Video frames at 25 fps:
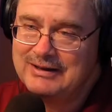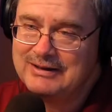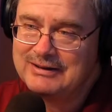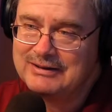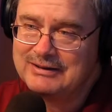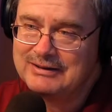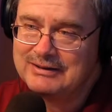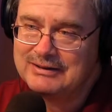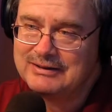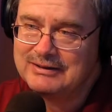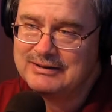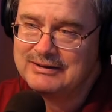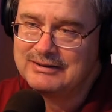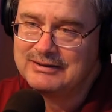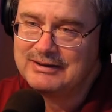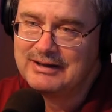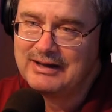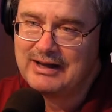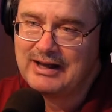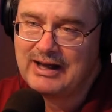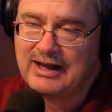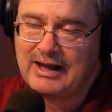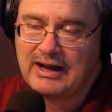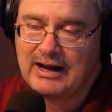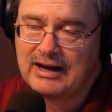
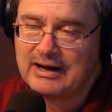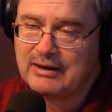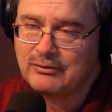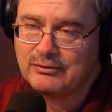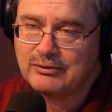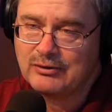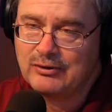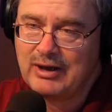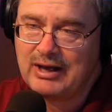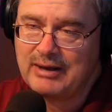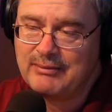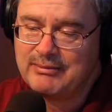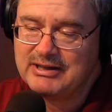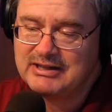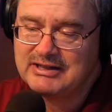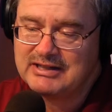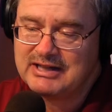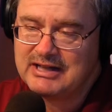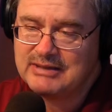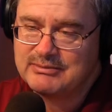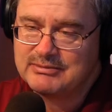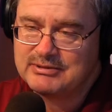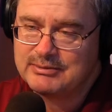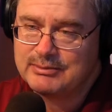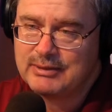I don't know how many
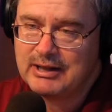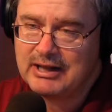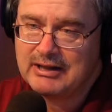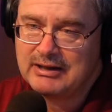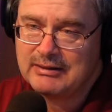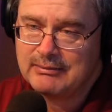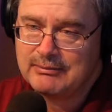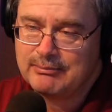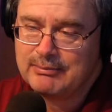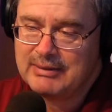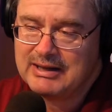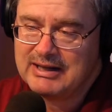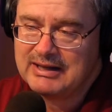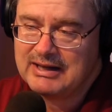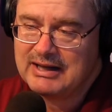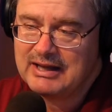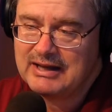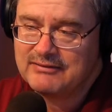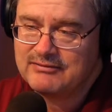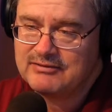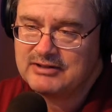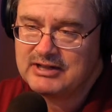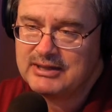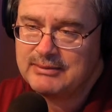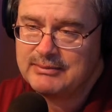times in my
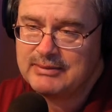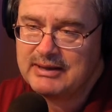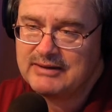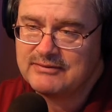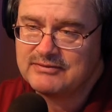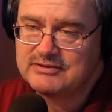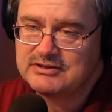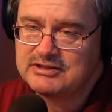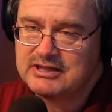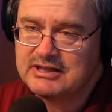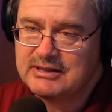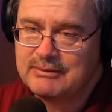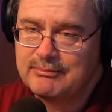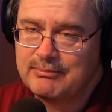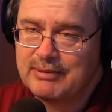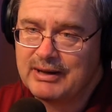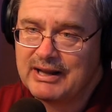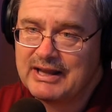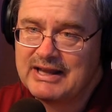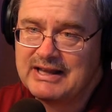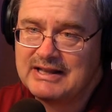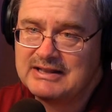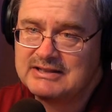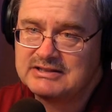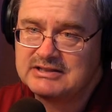lifetime I've seen
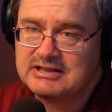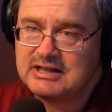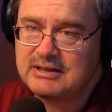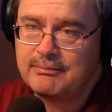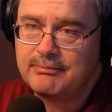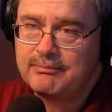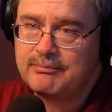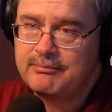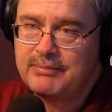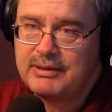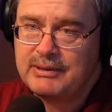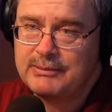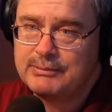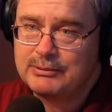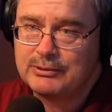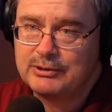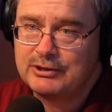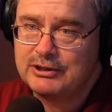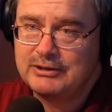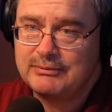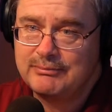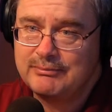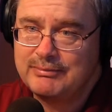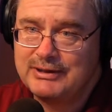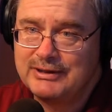plans that people
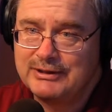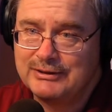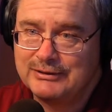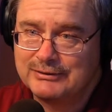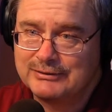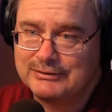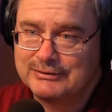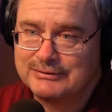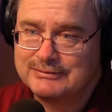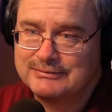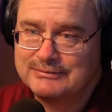couldn't build.